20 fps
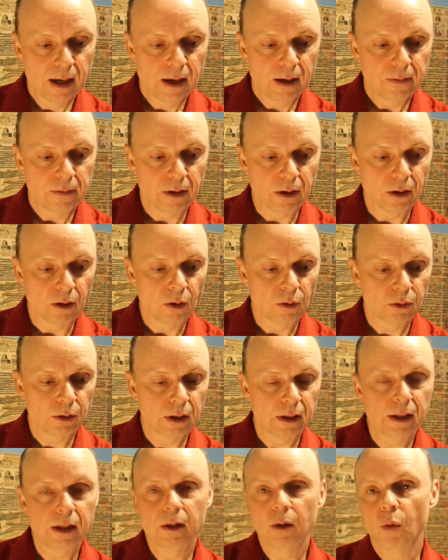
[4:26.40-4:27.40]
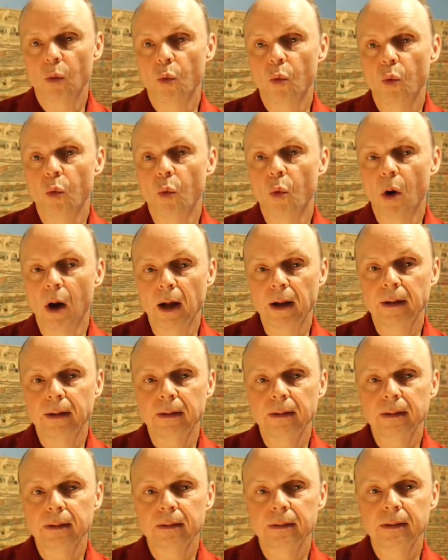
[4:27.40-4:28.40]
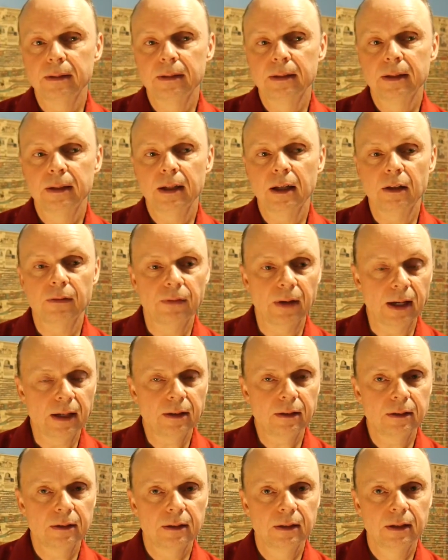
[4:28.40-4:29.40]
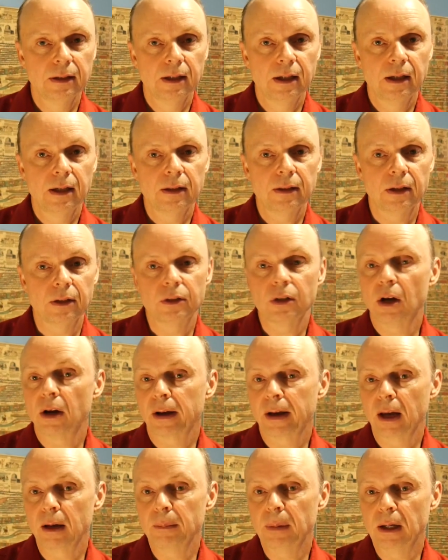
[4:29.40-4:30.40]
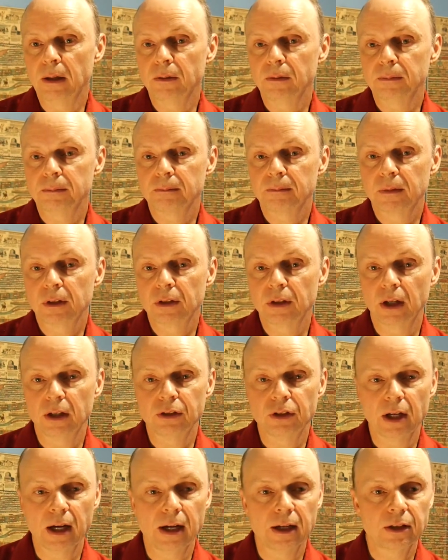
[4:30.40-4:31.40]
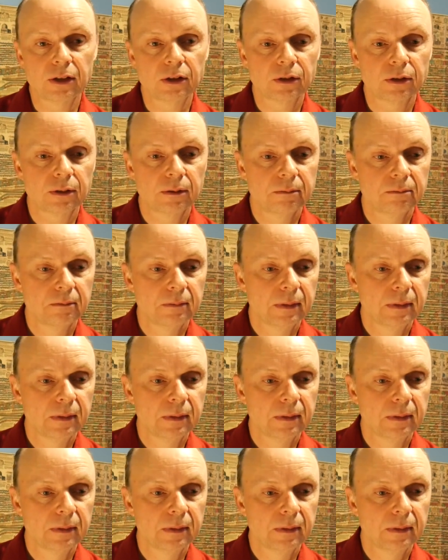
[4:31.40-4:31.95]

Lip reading: They're only one event they're talking about, such as